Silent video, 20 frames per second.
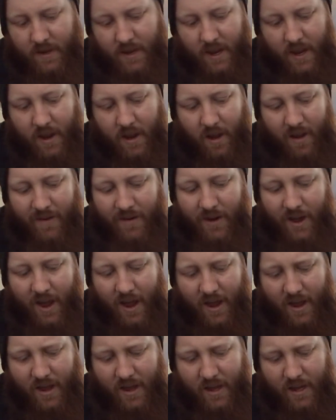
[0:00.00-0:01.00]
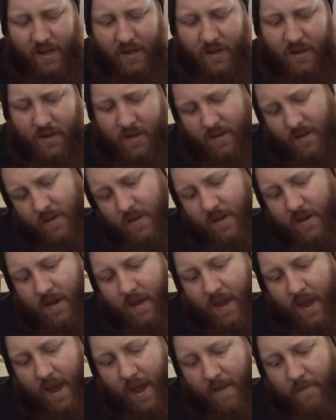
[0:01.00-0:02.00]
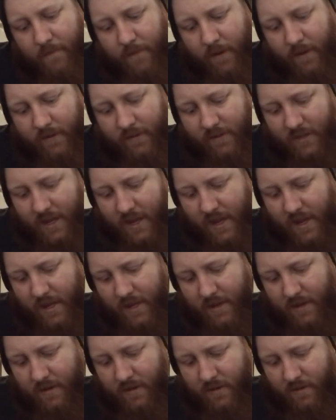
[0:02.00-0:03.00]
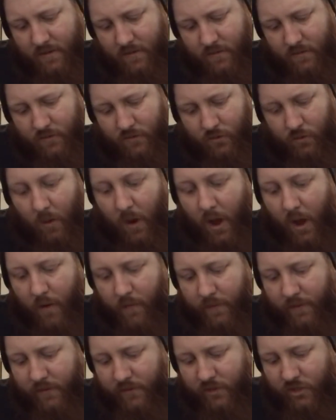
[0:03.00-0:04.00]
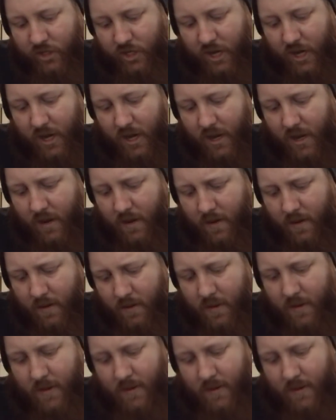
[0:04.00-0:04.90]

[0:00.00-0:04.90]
E on 9, F on 10, 12 is G,